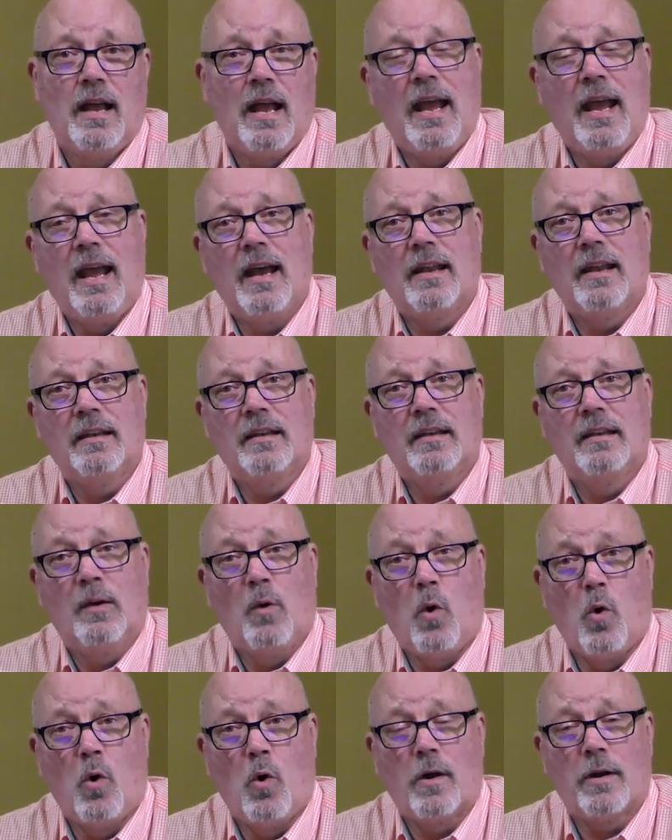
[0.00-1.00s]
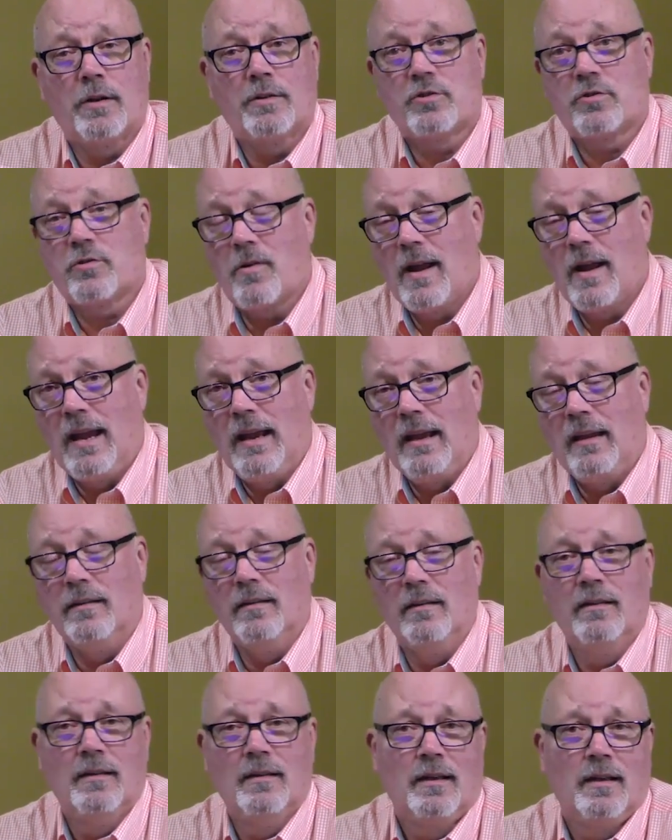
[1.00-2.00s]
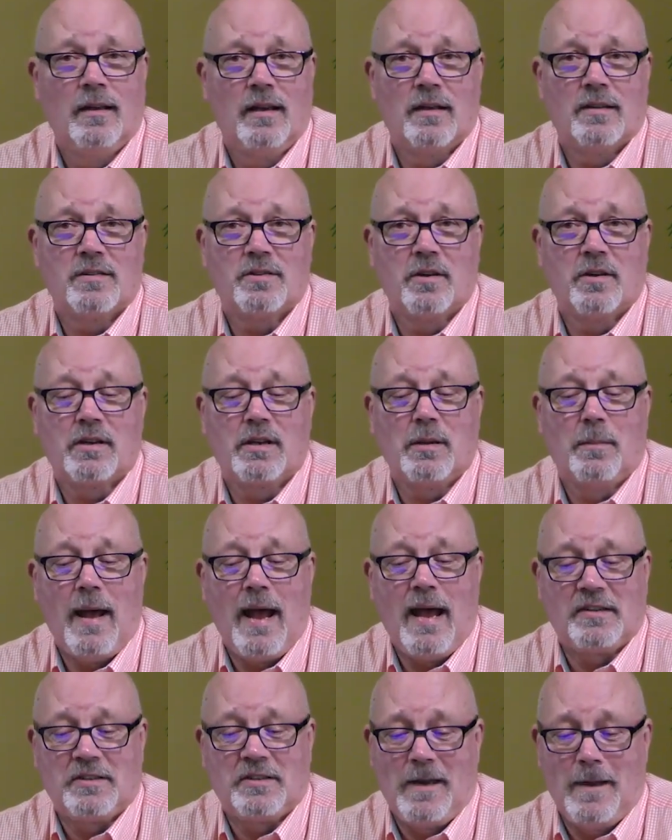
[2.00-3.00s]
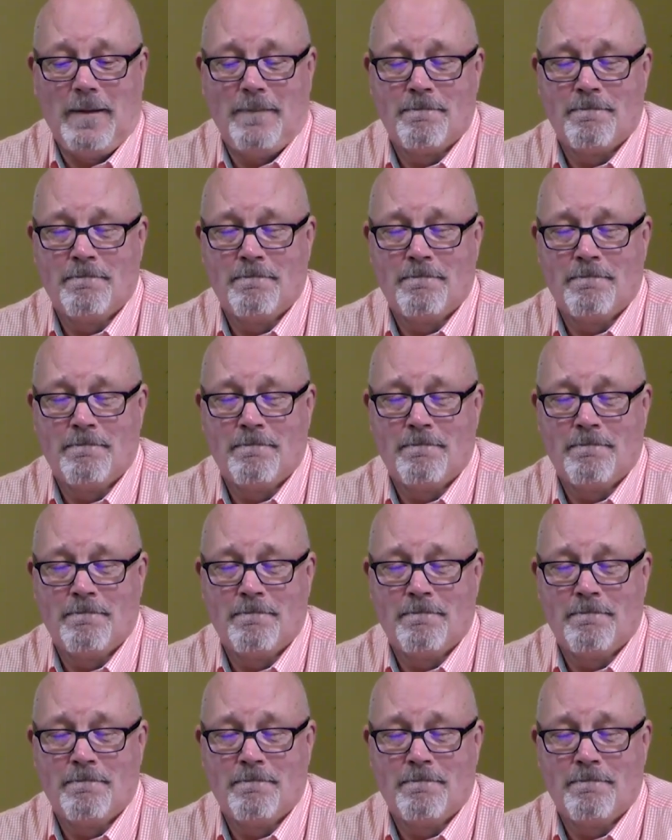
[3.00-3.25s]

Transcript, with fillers: and or trained in a certain capacity.